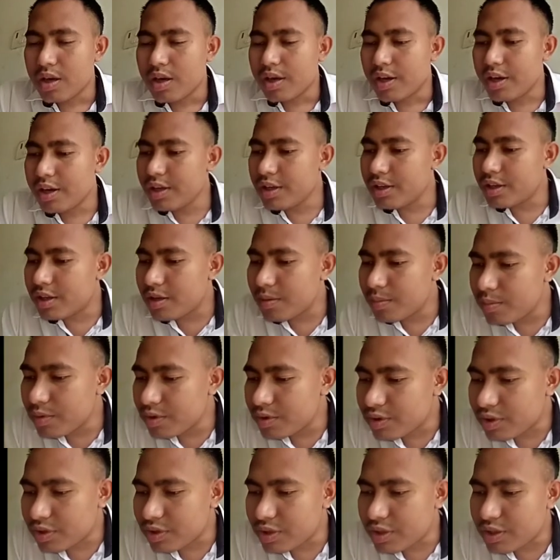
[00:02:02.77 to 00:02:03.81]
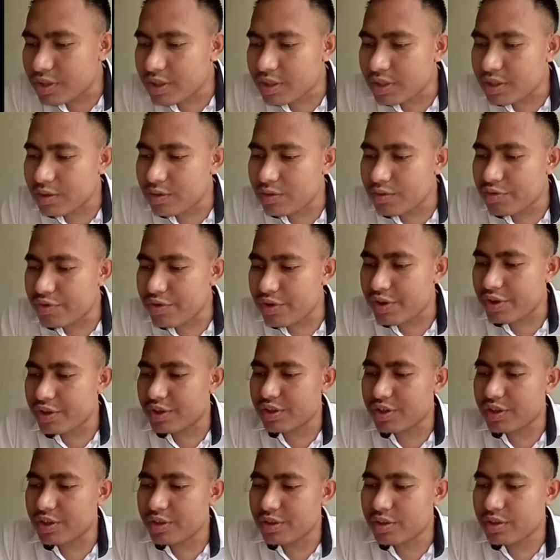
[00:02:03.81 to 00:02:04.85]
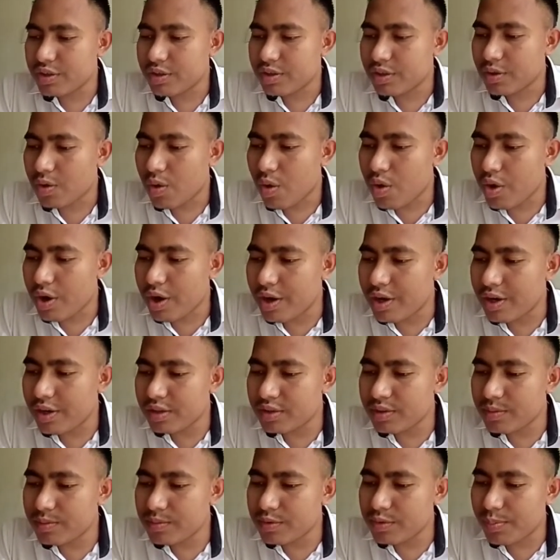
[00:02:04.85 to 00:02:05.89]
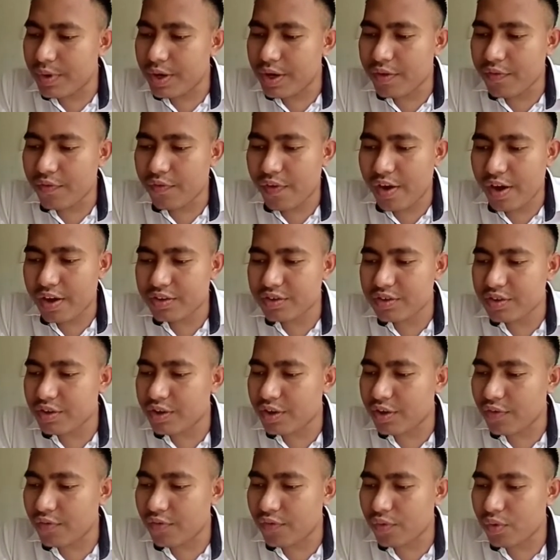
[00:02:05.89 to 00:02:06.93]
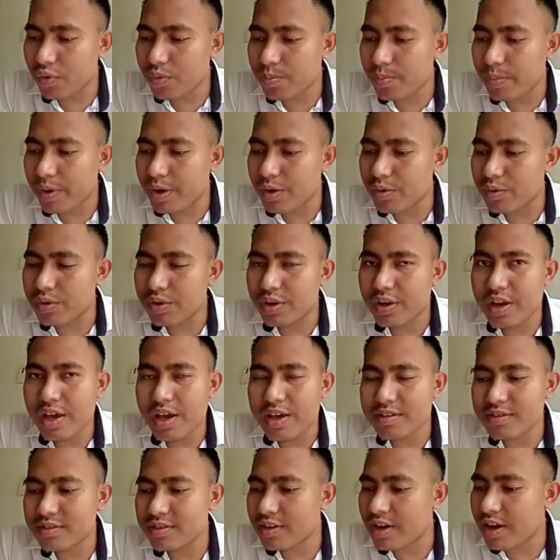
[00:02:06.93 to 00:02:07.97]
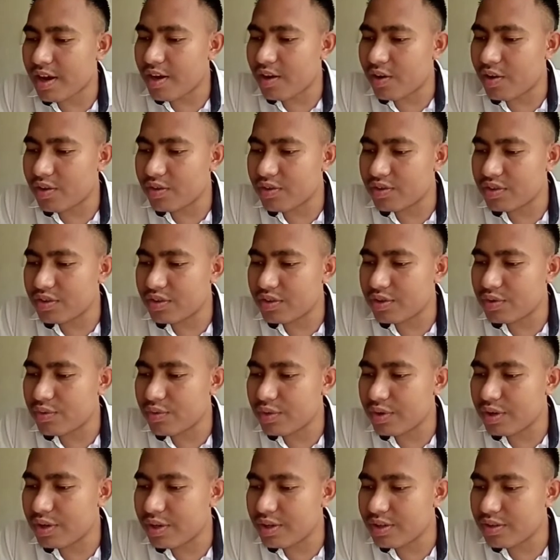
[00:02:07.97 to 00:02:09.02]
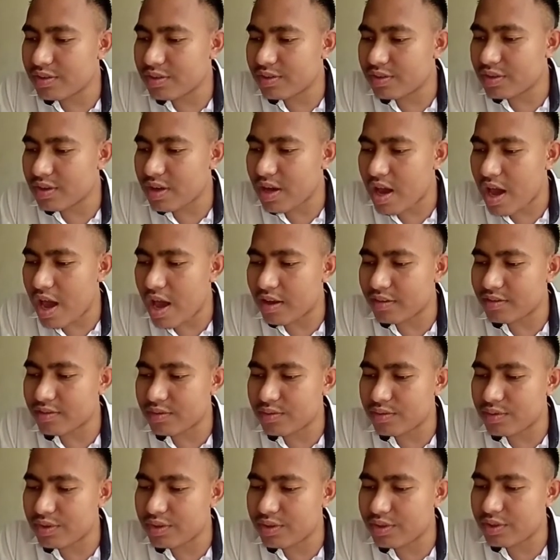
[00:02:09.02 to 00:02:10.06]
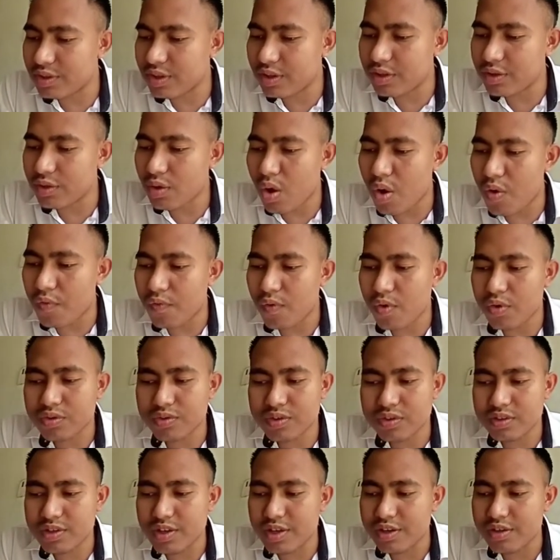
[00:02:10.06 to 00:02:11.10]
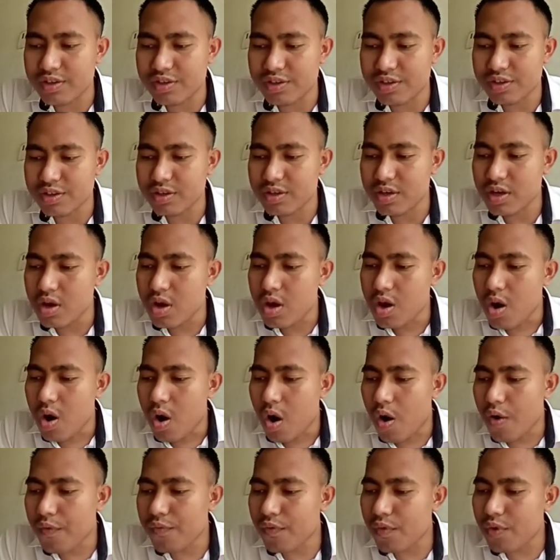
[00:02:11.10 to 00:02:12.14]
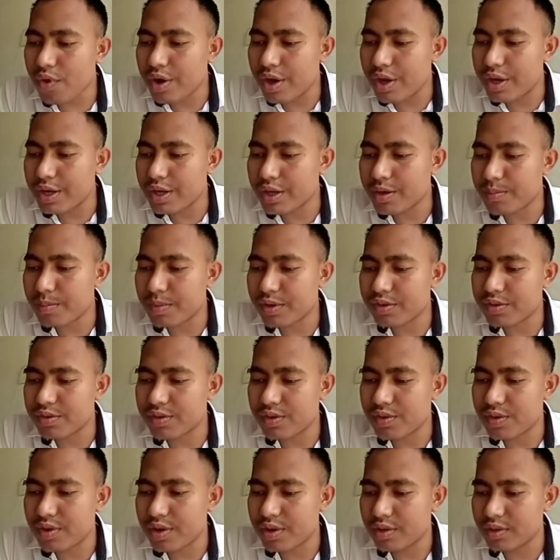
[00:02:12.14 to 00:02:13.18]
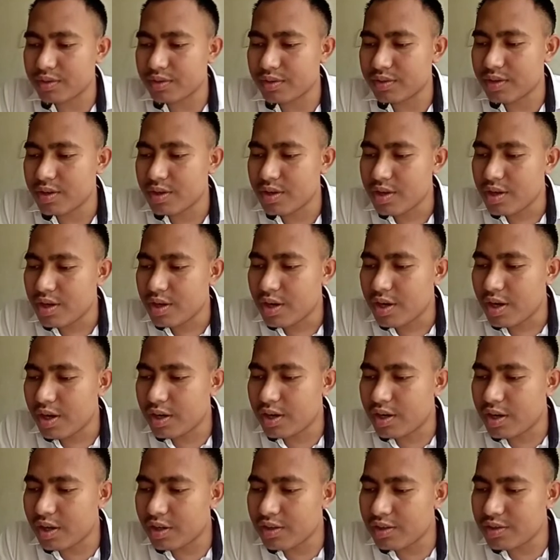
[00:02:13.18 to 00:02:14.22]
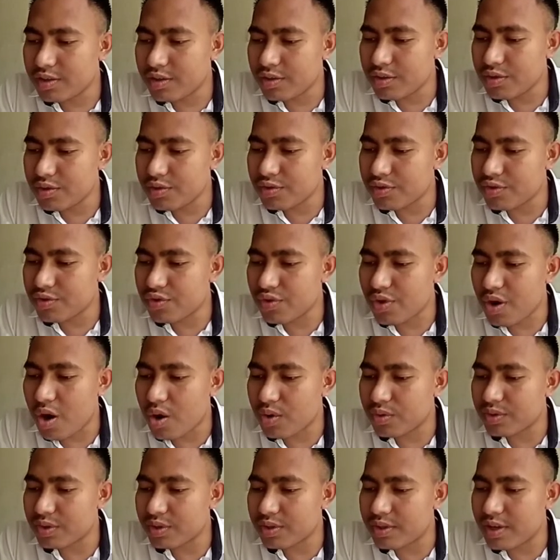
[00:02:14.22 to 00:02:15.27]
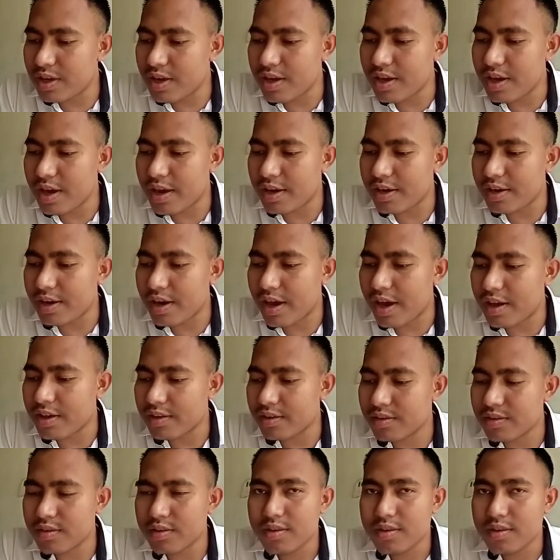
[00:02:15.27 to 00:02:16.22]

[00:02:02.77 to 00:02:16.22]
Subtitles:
In chemosynthetic nutrition, organisms manufacture their food by utilizing energy released as a result of oxidation of organic materials. It continues throughout the day and night.